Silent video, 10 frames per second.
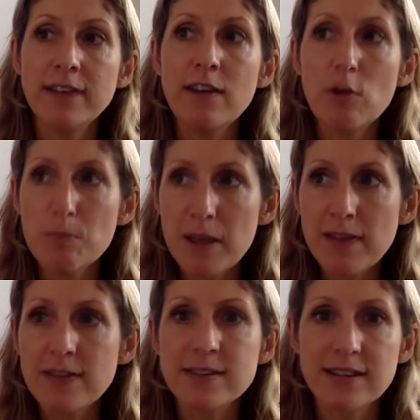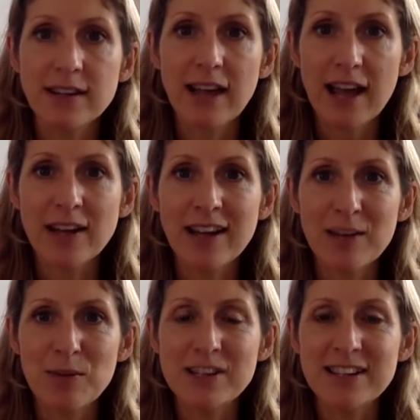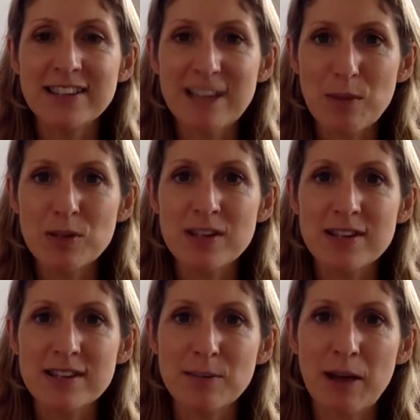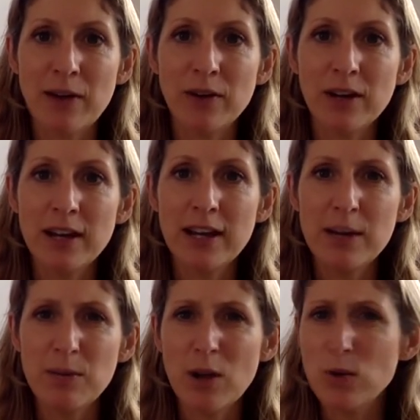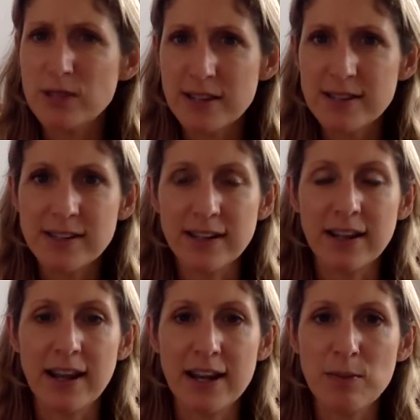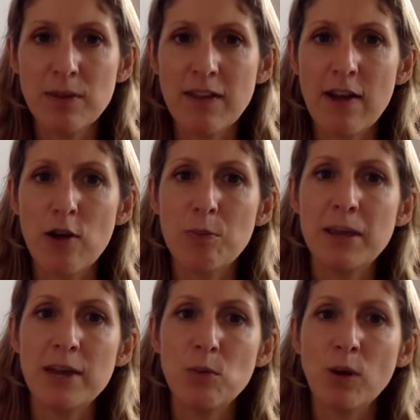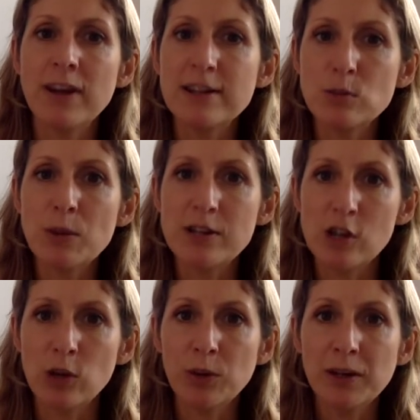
there are myths and misconceptions about hypnosis and hypnotherapy and what it is we do.